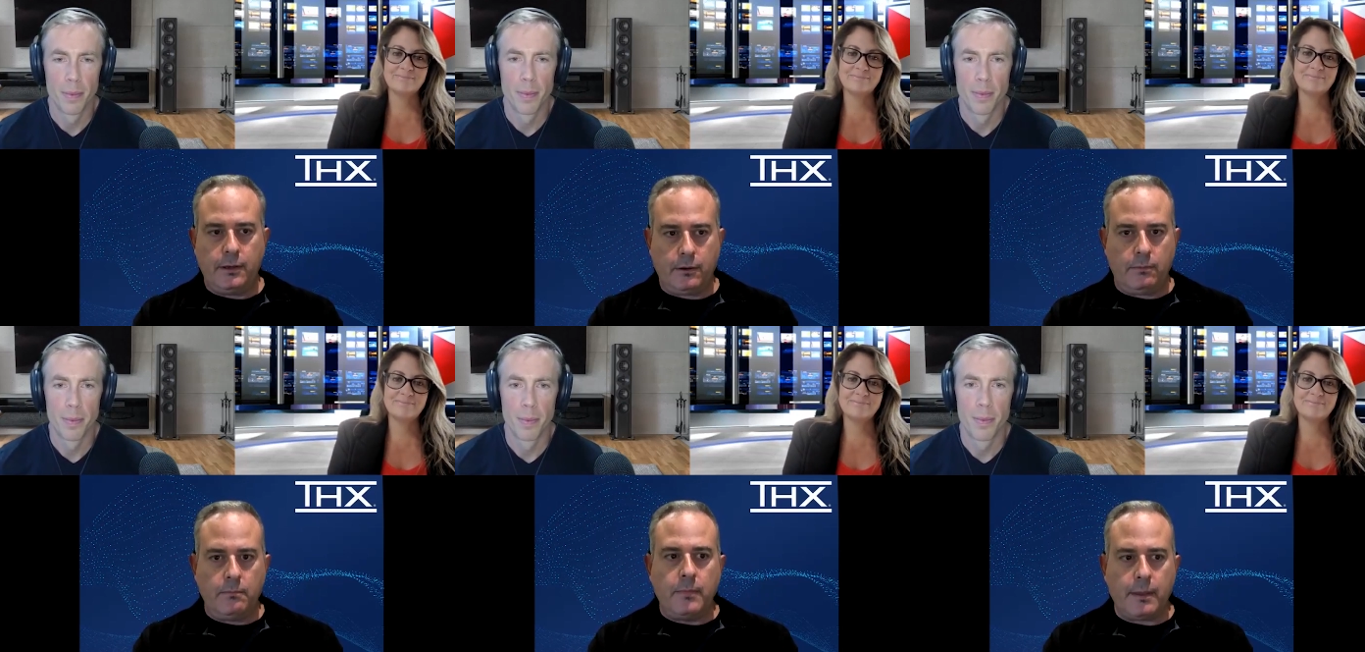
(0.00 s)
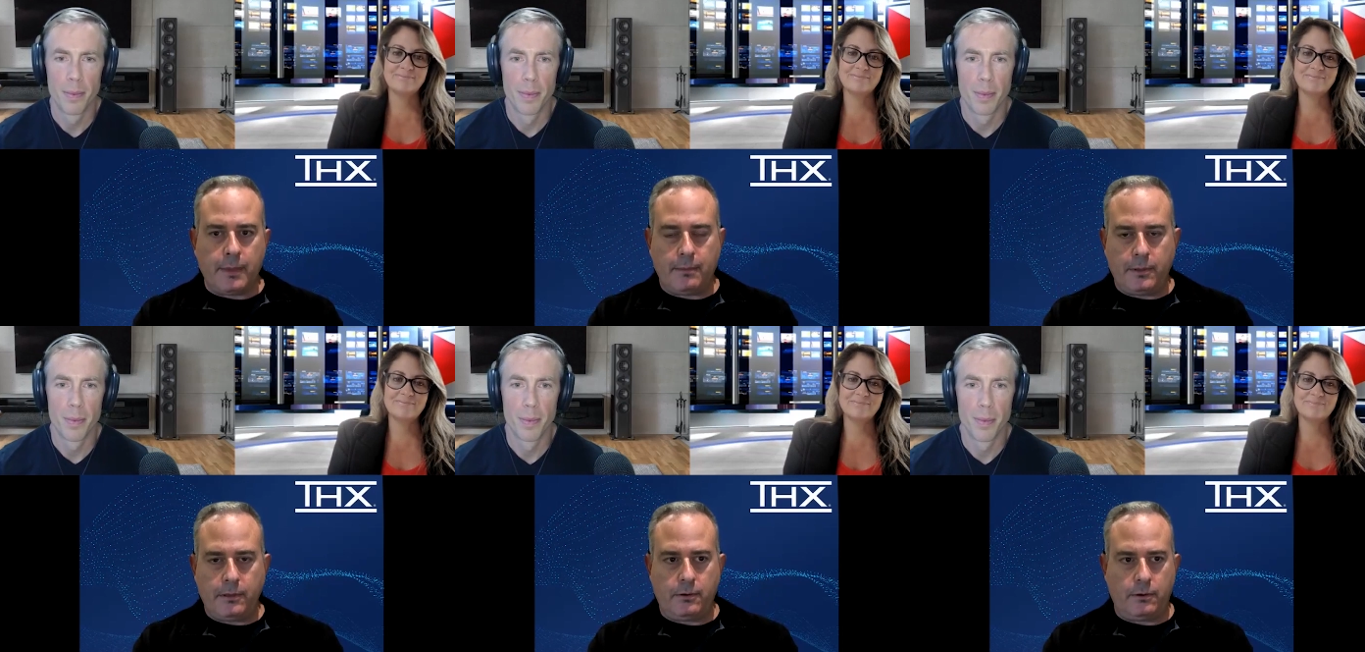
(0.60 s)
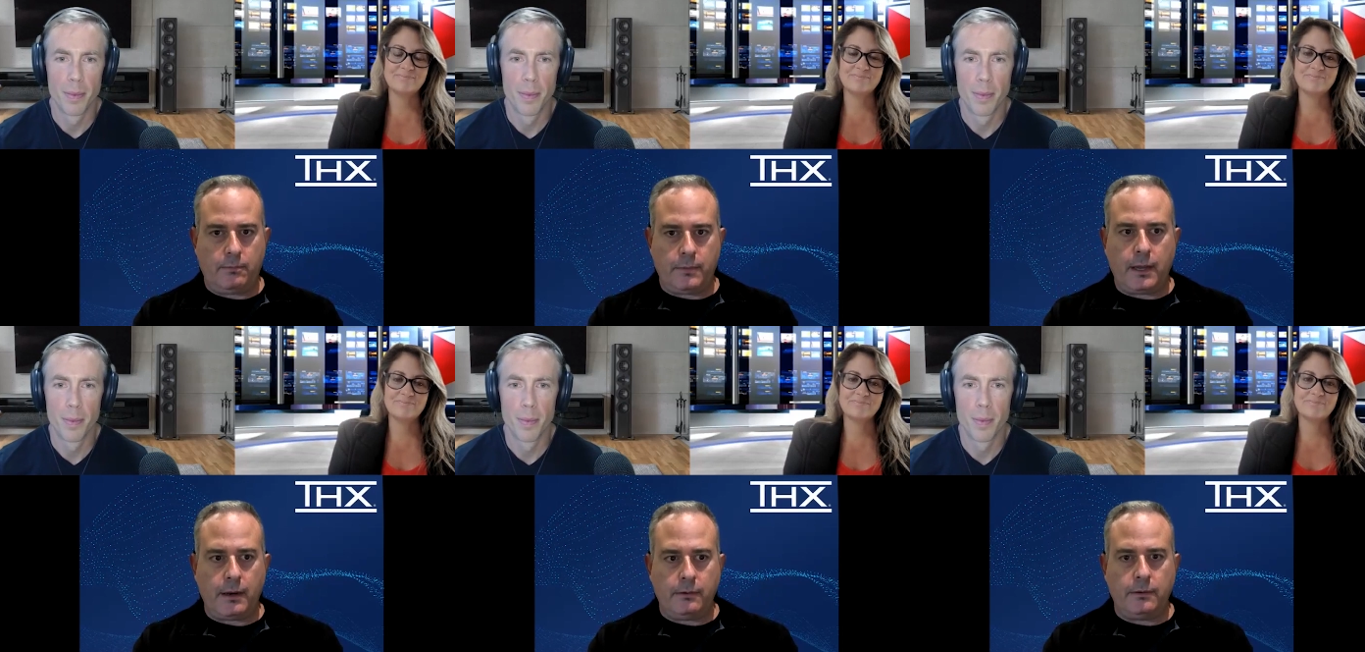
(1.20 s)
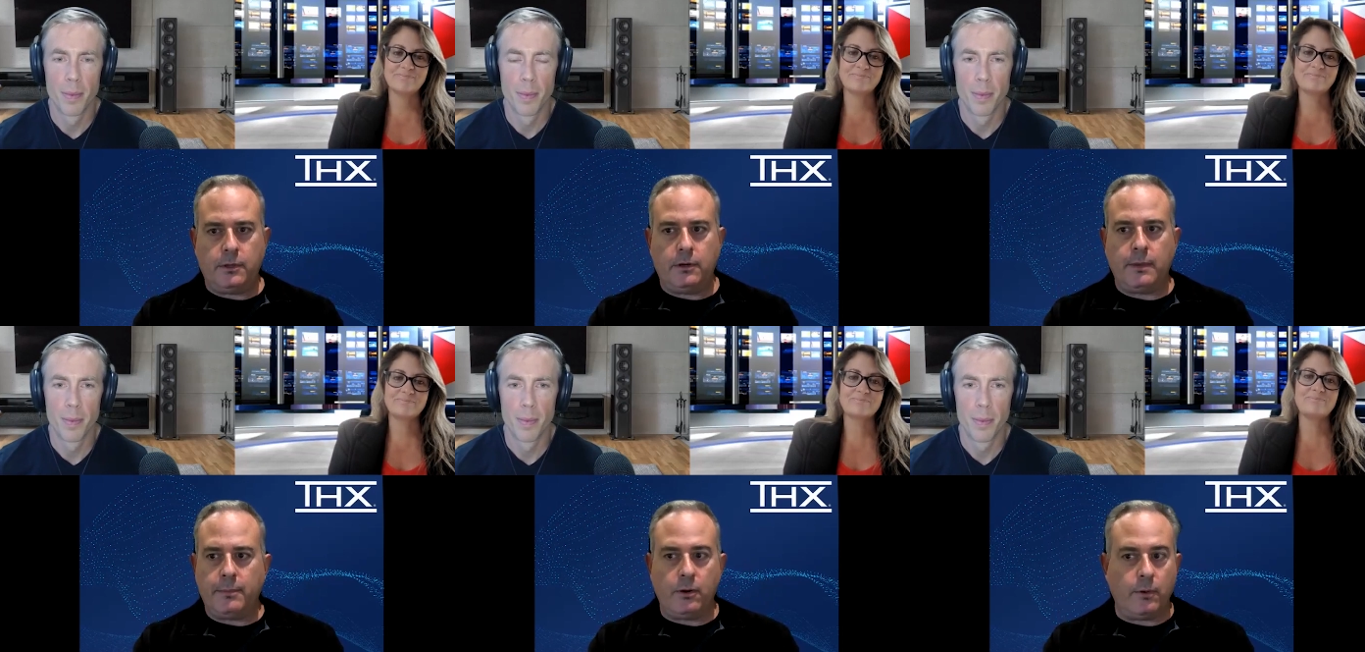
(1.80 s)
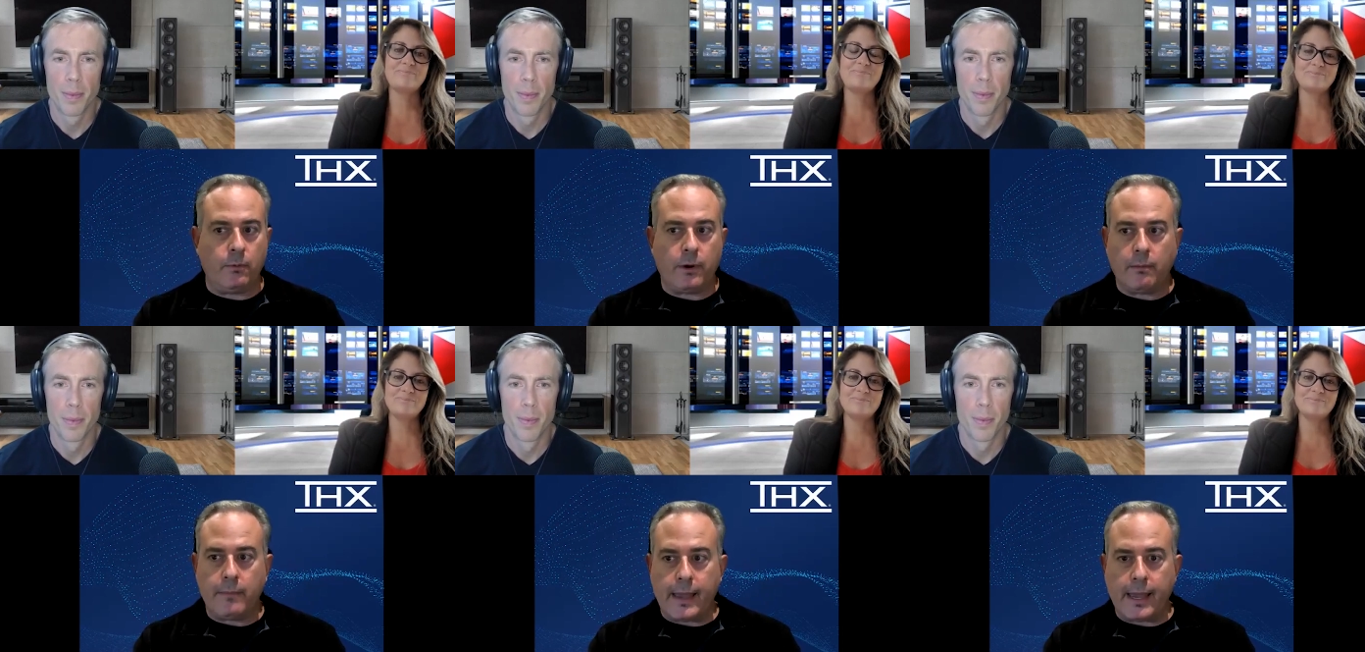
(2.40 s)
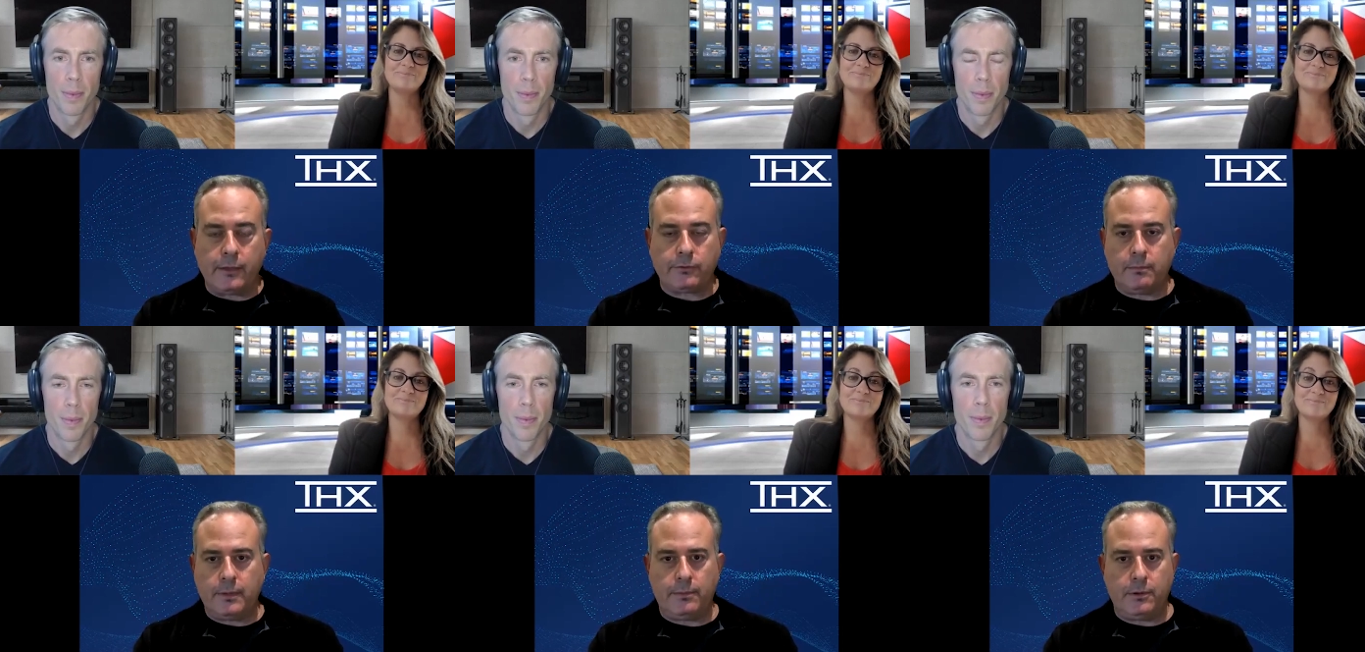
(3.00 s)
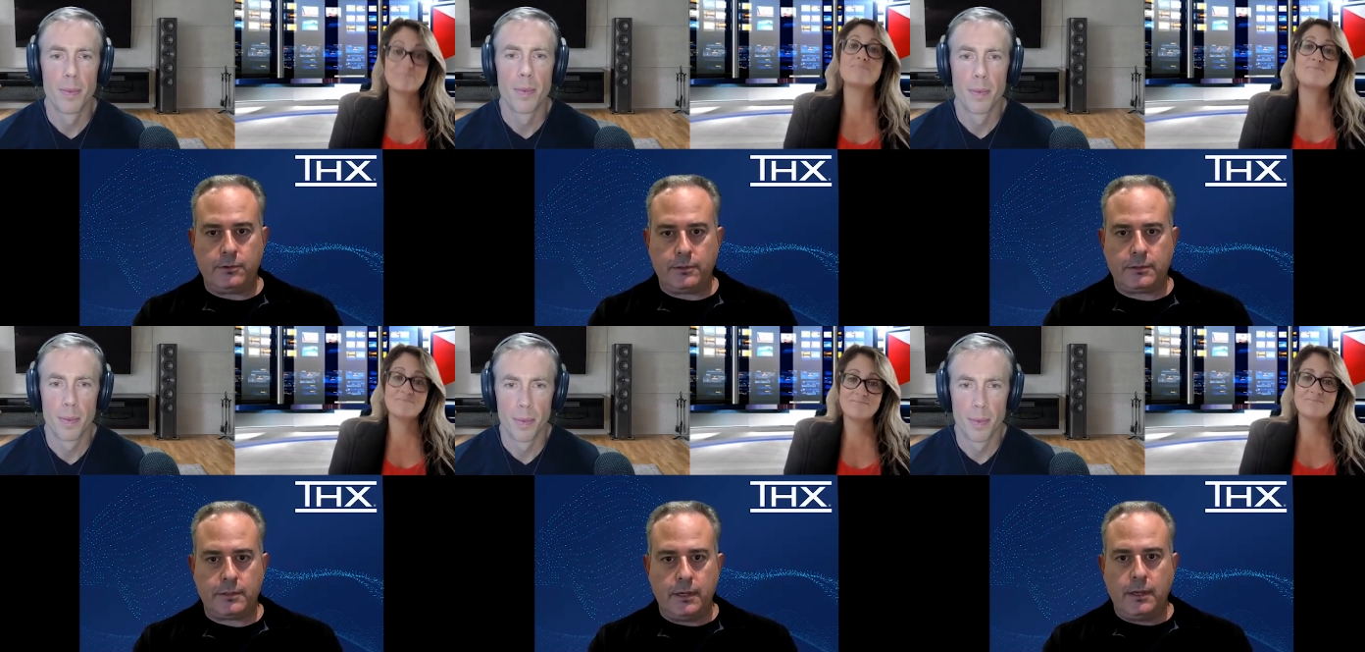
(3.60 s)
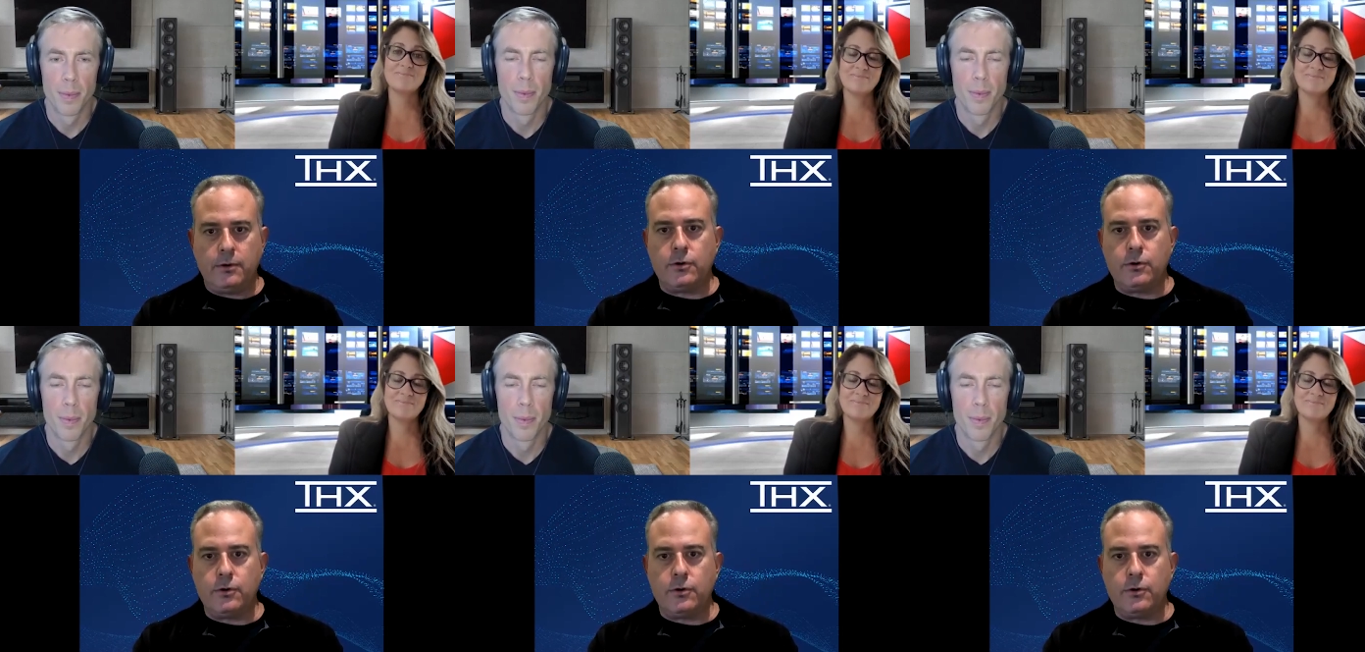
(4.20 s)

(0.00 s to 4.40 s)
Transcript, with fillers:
Speaker 1: you know m- maybe you're not you know maybe you don't want to wear a mask or maybe you're just